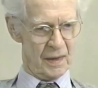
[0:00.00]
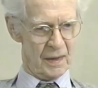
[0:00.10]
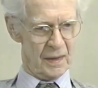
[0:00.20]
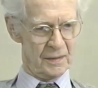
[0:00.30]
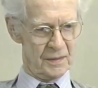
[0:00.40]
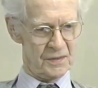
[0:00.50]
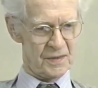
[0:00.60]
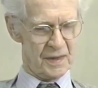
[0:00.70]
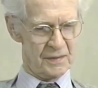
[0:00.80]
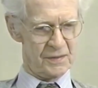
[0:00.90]
in the
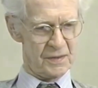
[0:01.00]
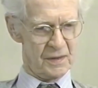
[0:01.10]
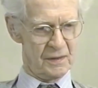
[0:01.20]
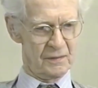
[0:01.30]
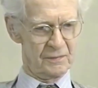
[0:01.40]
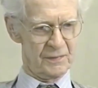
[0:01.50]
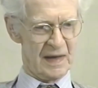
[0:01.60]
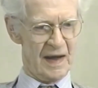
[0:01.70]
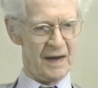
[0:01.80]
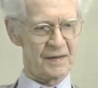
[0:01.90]
sense of
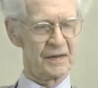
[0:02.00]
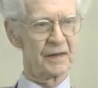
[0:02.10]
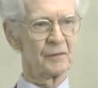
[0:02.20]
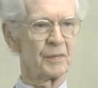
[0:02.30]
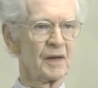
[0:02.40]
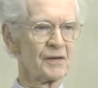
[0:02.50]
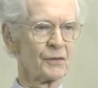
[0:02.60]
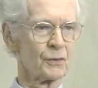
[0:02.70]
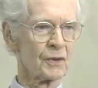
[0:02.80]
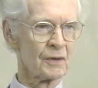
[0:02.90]
acting upon
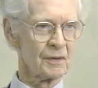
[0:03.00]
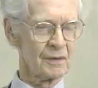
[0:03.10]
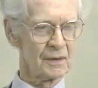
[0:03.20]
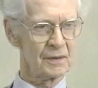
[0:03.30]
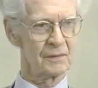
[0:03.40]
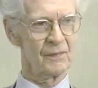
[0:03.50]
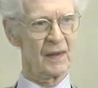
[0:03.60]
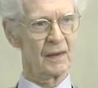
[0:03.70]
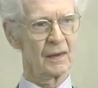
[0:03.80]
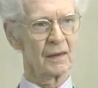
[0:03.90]
the world,
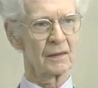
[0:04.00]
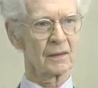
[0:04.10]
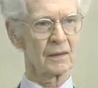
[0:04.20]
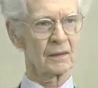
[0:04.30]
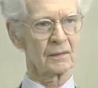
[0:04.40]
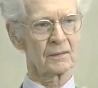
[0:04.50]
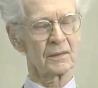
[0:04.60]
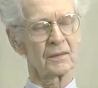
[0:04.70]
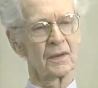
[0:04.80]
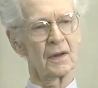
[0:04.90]
uh,
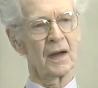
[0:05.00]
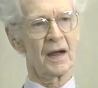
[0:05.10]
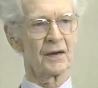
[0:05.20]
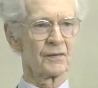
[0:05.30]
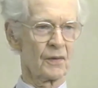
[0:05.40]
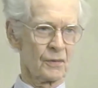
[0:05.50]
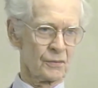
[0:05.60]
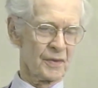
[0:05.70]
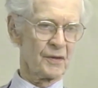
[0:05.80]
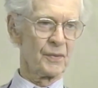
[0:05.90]
and
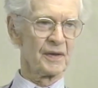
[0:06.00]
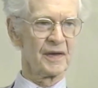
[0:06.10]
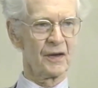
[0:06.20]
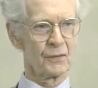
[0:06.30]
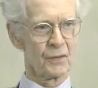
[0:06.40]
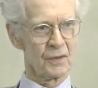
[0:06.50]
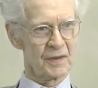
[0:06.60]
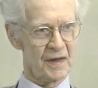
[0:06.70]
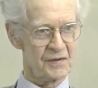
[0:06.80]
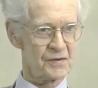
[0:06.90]
only when that world
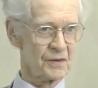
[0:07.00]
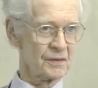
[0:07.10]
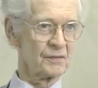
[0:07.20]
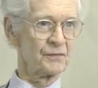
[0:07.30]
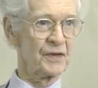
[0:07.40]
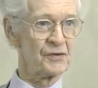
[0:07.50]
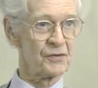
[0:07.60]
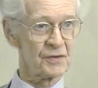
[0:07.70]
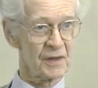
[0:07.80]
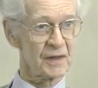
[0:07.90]
has certain
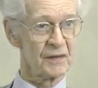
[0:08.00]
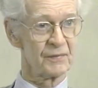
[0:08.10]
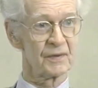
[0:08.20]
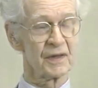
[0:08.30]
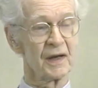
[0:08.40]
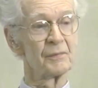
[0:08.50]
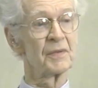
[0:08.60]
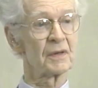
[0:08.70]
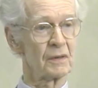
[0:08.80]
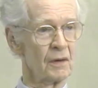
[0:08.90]
features at a given time
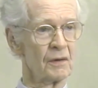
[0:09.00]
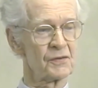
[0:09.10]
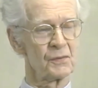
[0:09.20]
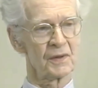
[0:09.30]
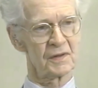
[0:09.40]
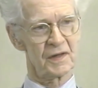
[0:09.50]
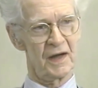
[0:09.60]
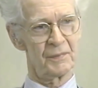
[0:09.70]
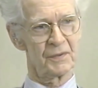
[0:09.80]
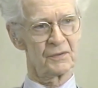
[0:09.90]
because of what has
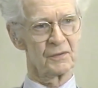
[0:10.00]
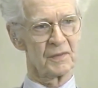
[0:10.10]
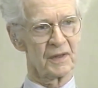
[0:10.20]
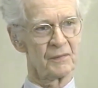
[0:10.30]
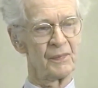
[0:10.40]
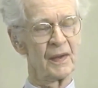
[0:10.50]
happened to me.